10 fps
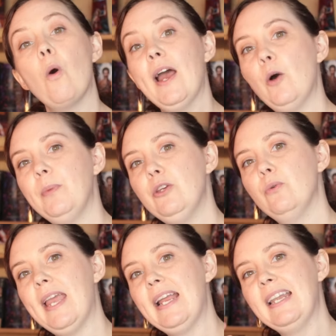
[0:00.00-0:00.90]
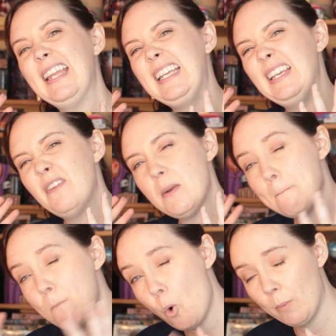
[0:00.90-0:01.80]
or helping you gain even
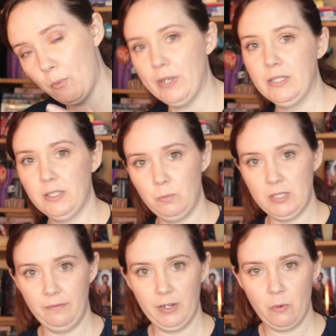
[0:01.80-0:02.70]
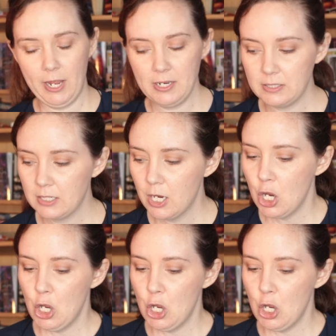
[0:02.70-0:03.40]
more points in specific ways.